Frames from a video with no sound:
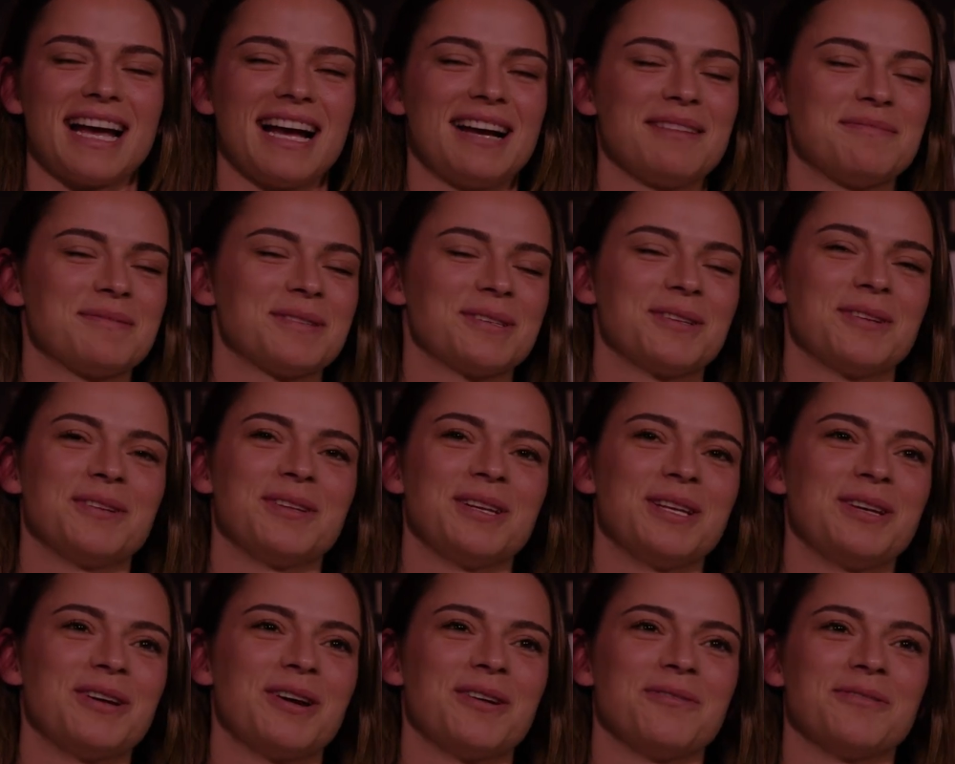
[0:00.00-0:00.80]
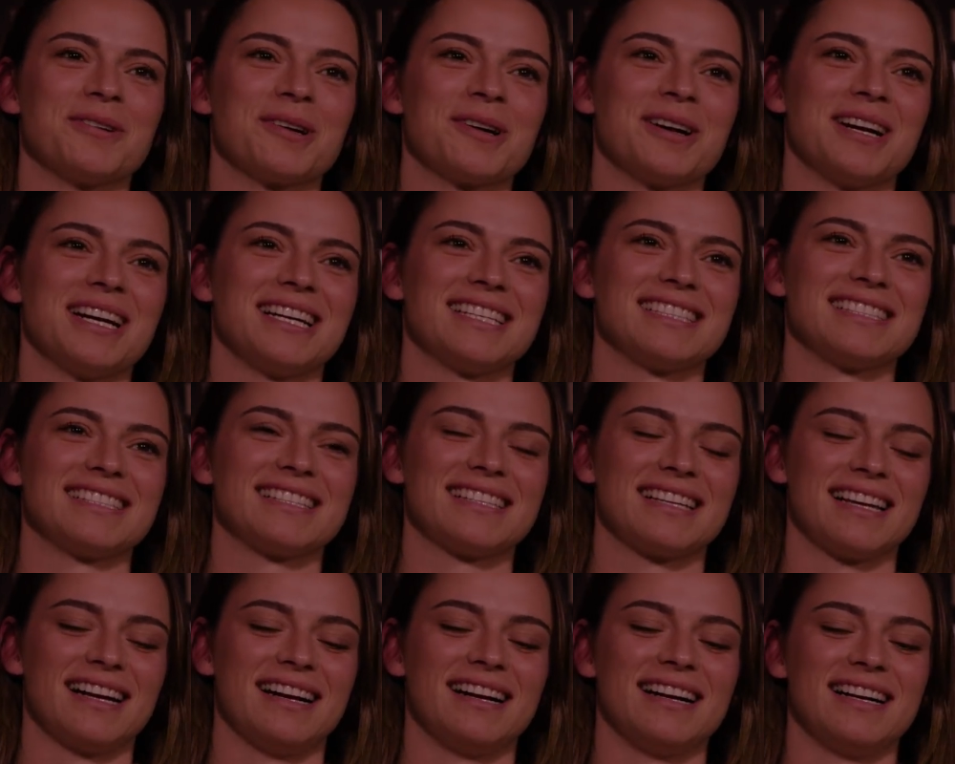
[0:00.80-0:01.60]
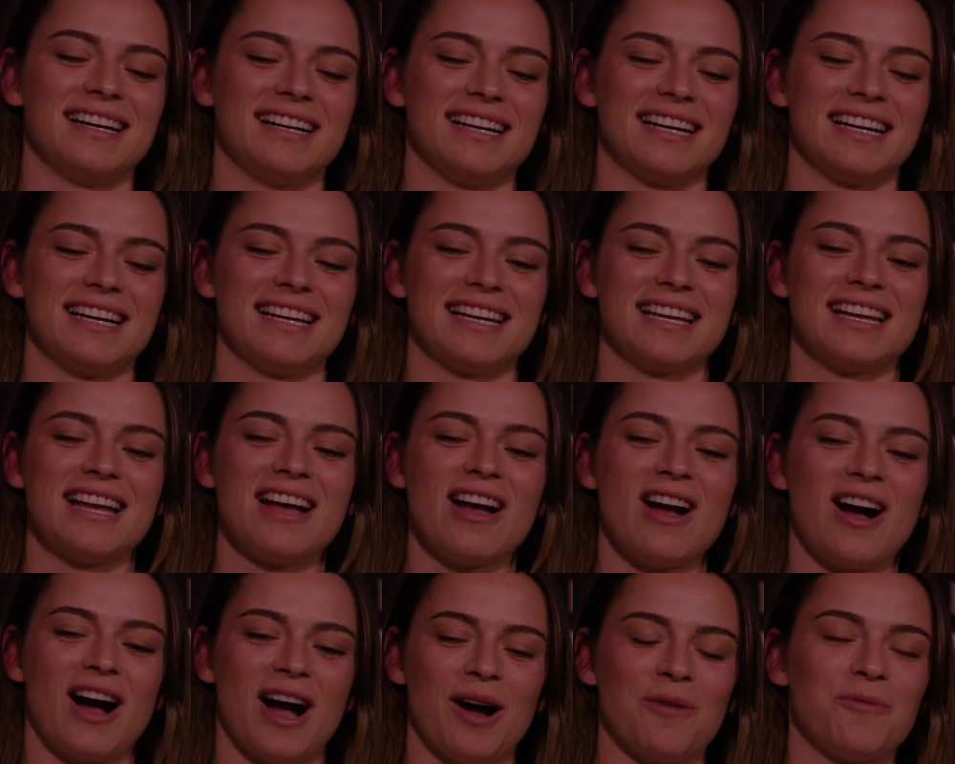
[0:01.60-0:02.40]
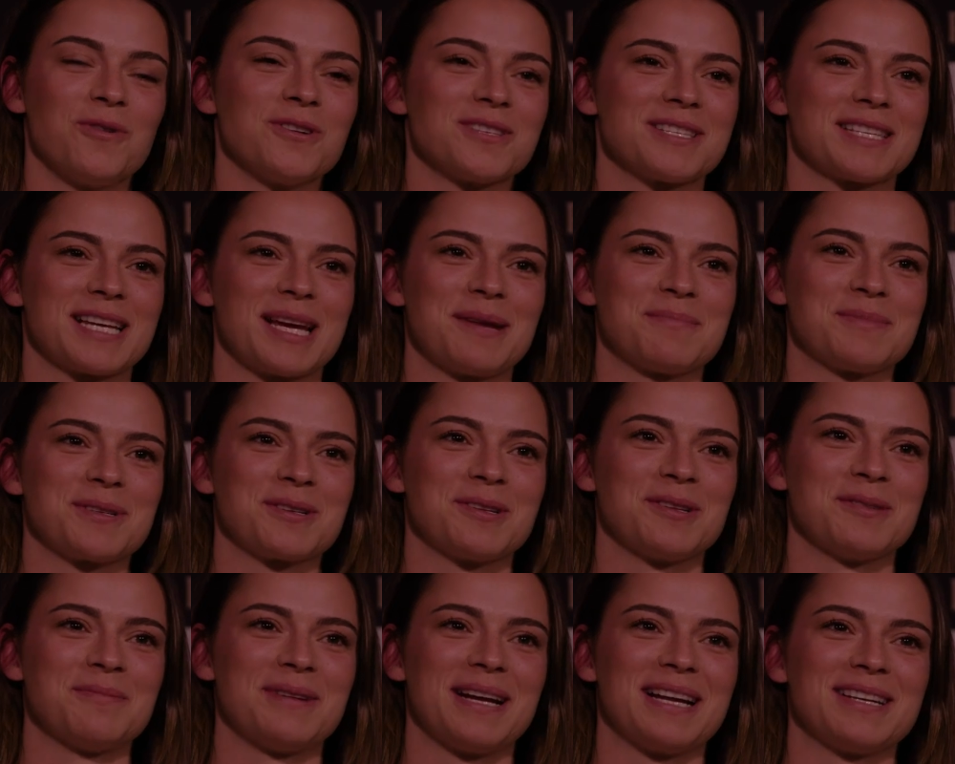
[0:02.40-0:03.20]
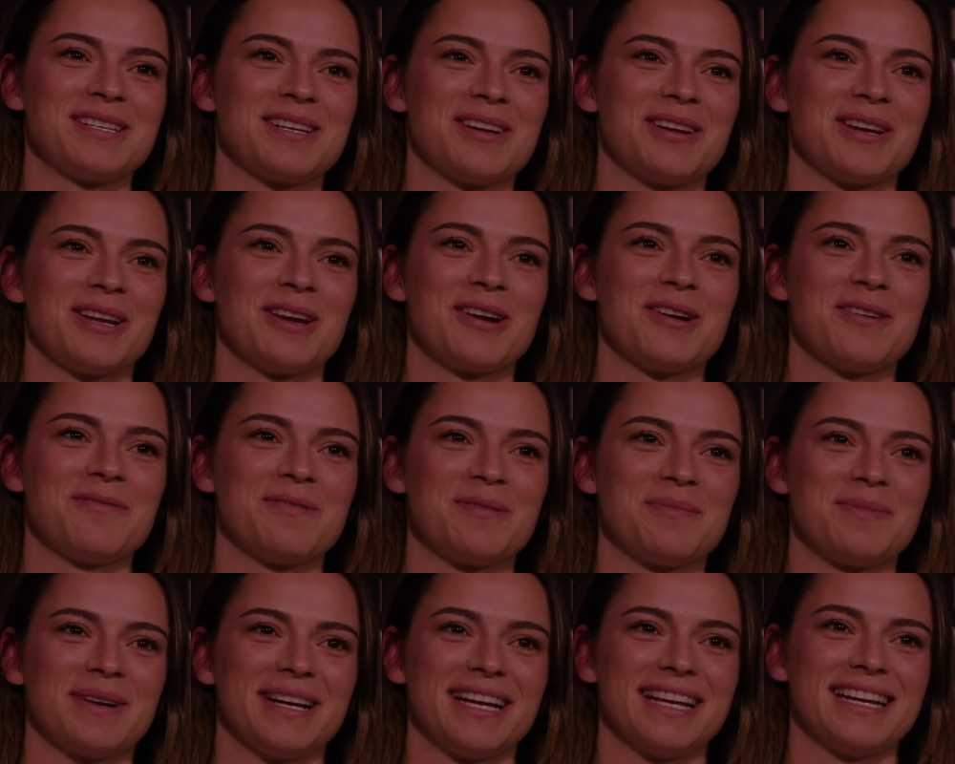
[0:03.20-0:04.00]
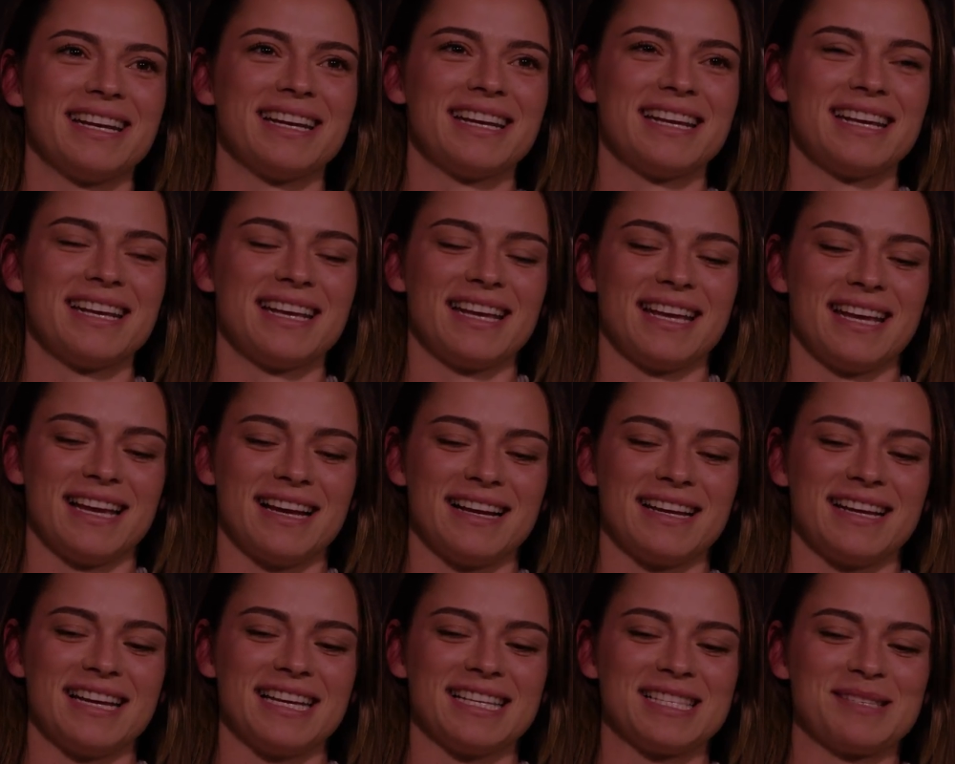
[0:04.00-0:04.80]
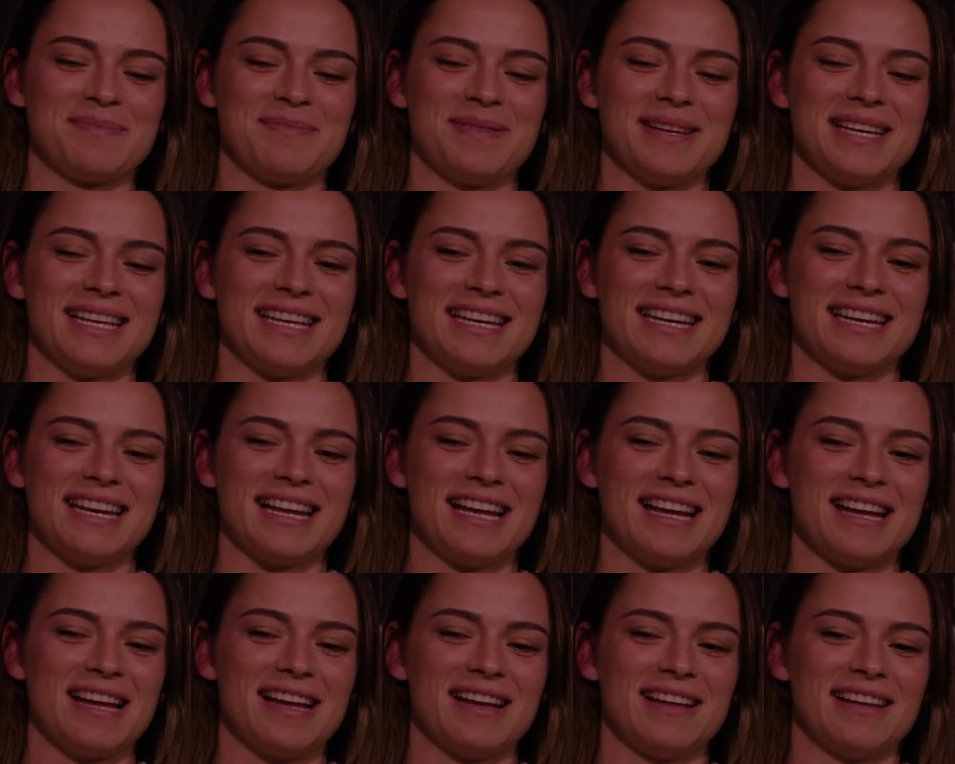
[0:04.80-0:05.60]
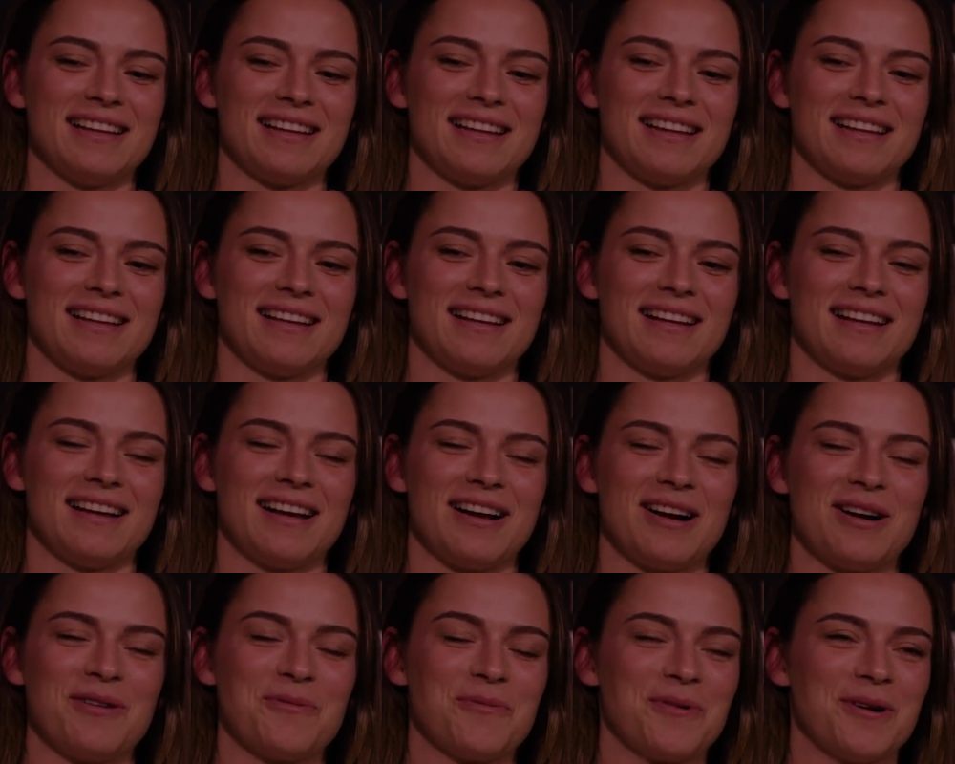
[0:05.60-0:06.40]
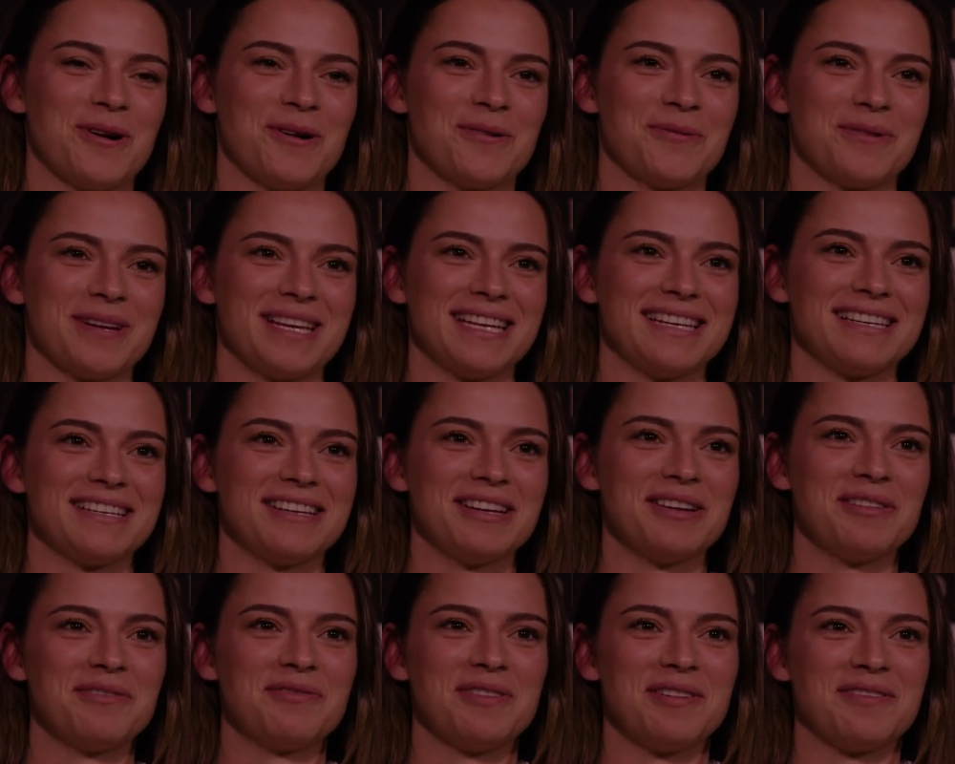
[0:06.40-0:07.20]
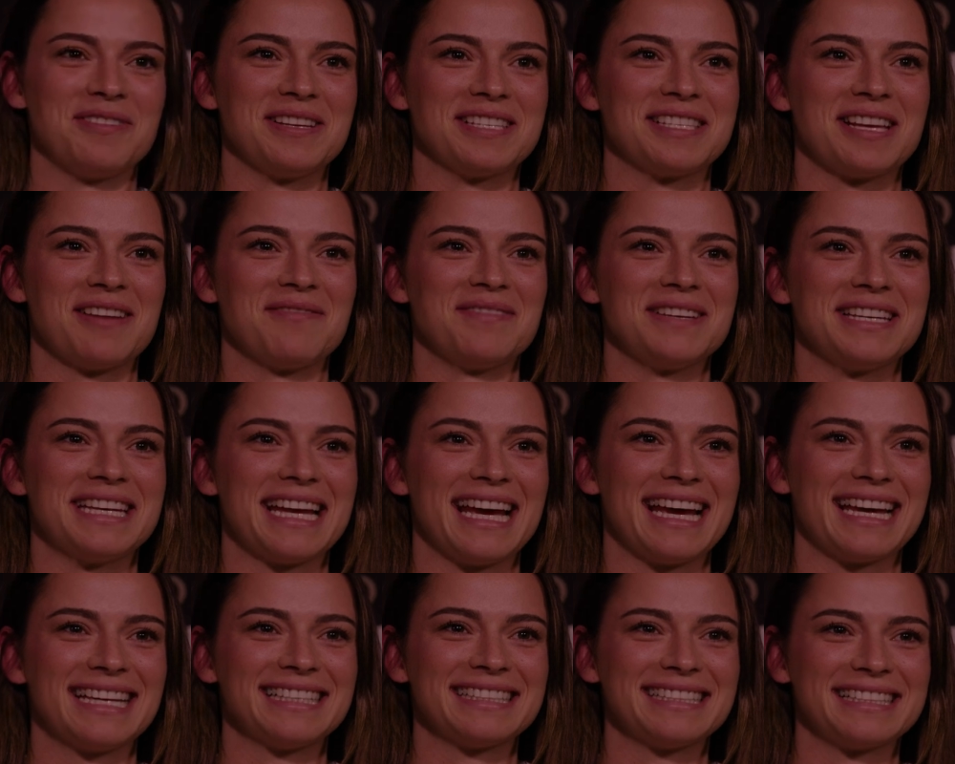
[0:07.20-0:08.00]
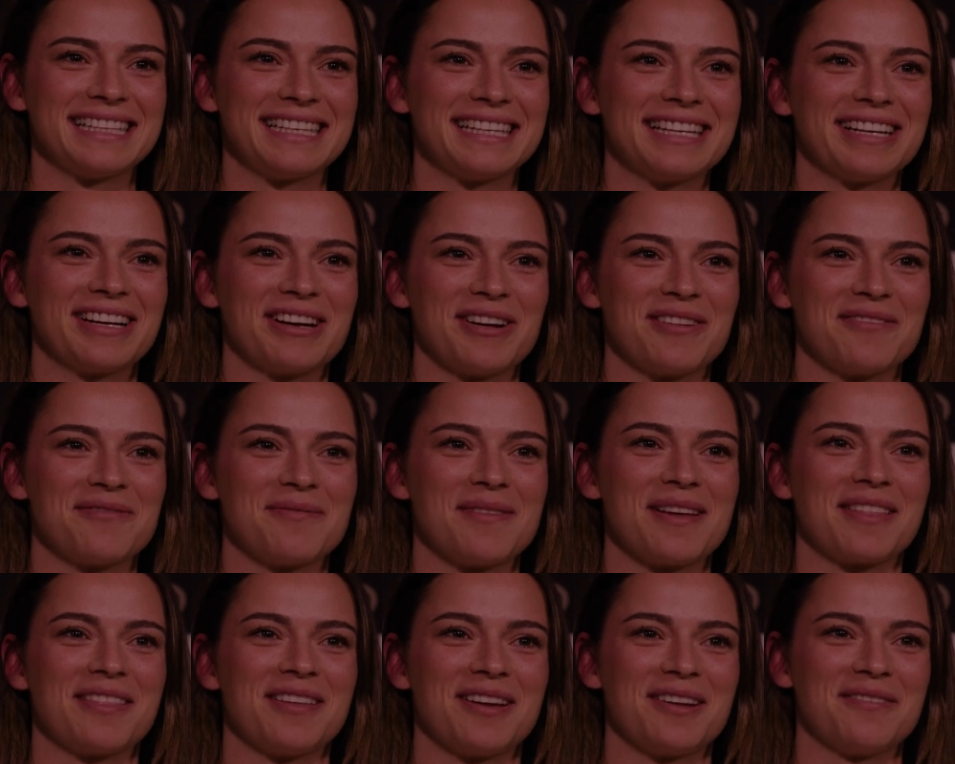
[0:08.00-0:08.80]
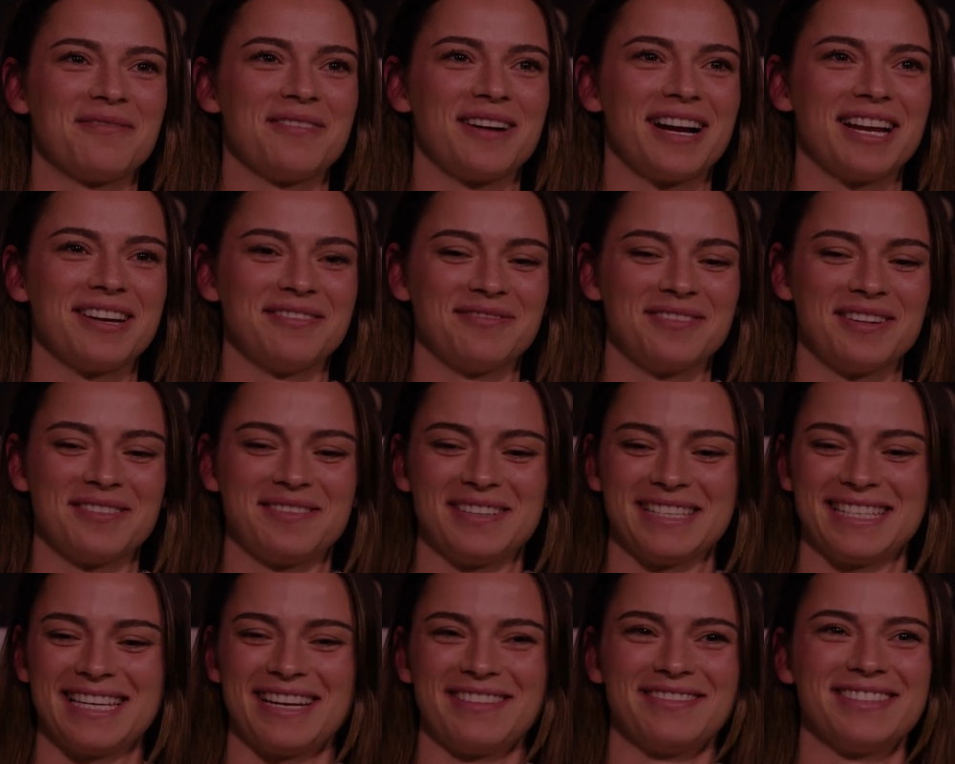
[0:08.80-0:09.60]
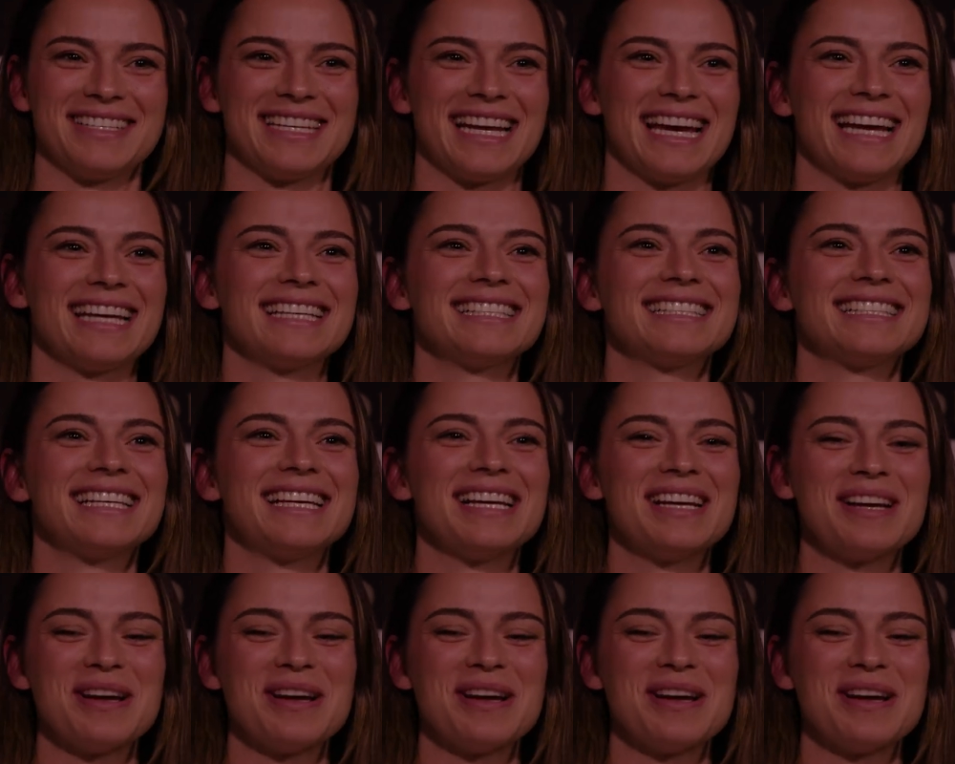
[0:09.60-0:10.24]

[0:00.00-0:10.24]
Absolutely no regrets. I was sceptical about turning over, but it's been a whirlwind 57 days, going for my third fight in 57 days.